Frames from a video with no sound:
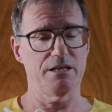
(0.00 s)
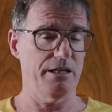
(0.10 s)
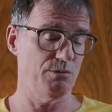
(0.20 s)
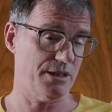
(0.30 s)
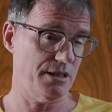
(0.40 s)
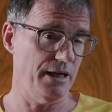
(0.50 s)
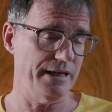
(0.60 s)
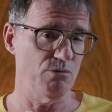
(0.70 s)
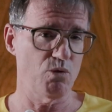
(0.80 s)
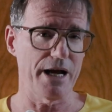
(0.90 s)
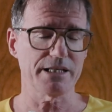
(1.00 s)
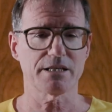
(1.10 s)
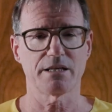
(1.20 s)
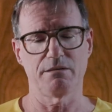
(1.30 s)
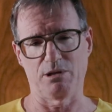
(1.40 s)
It was slightly
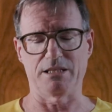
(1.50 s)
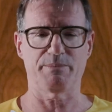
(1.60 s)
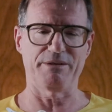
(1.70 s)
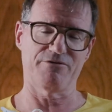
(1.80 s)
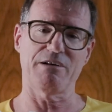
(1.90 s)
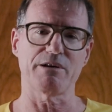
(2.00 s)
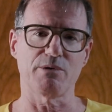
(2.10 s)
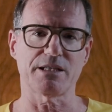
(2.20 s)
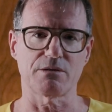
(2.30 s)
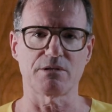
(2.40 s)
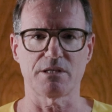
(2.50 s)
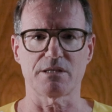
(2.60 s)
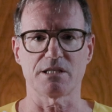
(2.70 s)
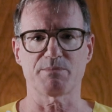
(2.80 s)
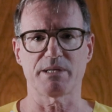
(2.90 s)
wet. Well, it's been very wet
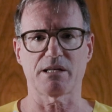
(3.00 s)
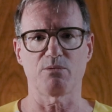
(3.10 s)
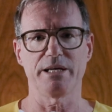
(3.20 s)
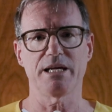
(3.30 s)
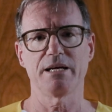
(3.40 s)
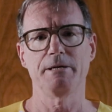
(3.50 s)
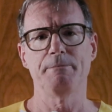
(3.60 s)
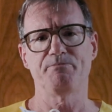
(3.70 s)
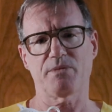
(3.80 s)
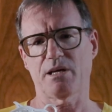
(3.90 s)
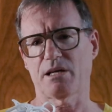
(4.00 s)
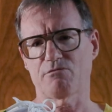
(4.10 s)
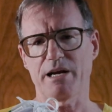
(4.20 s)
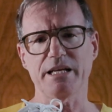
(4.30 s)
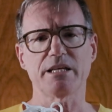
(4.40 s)
this particular week. And I
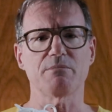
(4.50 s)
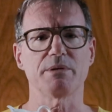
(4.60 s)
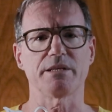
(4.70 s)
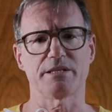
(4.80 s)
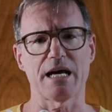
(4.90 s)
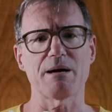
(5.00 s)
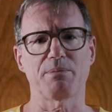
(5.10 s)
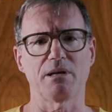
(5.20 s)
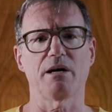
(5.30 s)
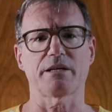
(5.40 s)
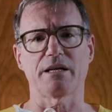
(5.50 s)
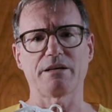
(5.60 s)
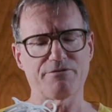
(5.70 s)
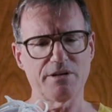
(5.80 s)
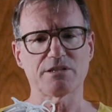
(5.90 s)
ran in them in damp a lot, and I
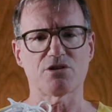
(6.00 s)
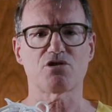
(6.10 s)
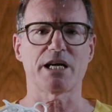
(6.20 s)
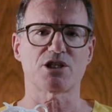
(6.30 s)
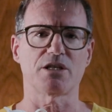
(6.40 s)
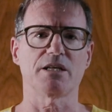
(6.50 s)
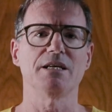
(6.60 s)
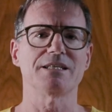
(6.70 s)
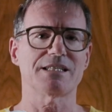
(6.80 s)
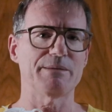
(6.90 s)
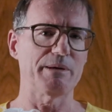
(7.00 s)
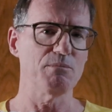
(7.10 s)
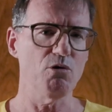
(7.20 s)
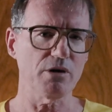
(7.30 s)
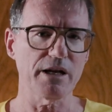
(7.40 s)
felt the traction slipping
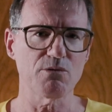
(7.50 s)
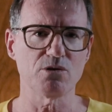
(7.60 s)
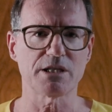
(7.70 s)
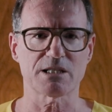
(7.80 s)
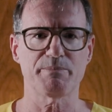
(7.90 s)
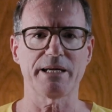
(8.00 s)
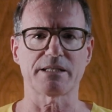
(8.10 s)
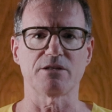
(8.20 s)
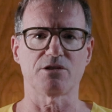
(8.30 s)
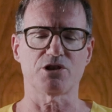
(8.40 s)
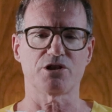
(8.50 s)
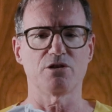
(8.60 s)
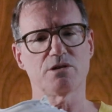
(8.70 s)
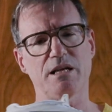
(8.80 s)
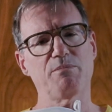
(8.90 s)
more than I would expect in other
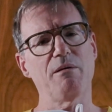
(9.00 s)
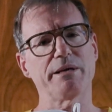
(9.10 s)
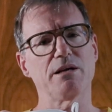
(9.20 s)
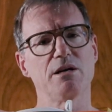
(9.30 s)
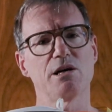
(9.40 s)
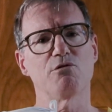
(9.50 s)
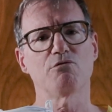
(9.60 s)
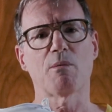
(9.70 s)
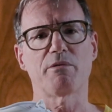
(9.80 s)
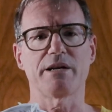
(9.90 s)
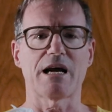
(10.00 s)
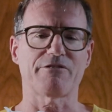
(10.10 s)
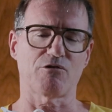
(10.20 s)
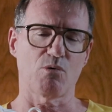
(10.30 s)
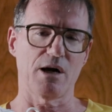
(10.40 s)
shoes. They'll probably rubber in
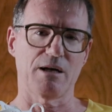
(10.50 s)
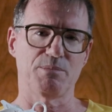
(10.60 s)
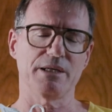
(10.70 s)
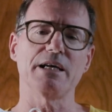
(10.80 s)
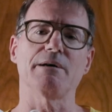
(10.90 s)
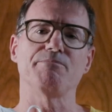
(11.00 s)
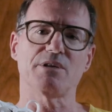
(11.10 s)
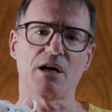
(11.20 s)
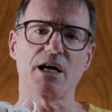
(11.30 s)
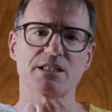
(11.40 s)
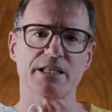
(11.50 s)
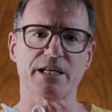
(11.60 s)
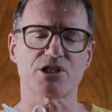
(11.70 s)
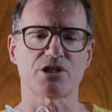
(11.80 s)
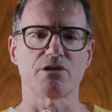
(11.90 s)
after a while, but yeah, they're high
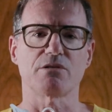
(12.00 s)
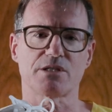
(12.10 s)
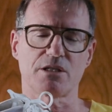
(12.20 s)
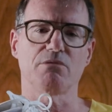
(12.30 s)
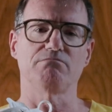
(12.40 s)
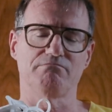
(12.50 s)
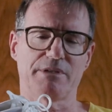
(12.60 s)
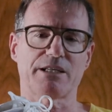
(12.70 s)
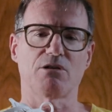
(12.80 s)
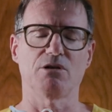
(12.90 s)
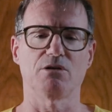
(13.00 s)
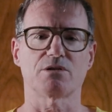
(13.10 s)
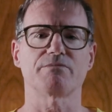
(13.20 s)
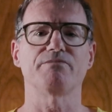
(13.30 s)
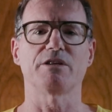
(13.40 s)
stack shoes, so like all
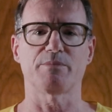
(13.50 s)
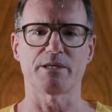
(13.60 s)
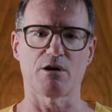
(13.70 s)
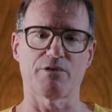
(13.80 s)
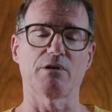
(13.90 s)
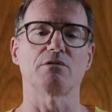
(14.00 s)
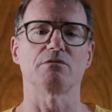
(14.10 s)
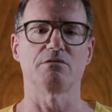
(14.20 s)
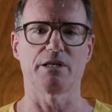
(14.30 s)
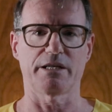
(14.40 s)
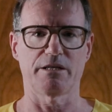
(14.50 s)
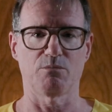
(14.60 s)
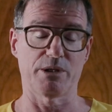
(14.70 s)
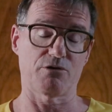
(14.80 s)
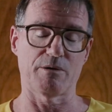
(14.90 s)
those, you have to be careful running in them
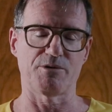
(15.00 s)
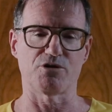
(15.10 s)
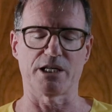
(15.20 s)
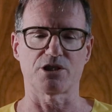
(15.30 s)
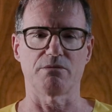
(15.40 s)
with grip and traction.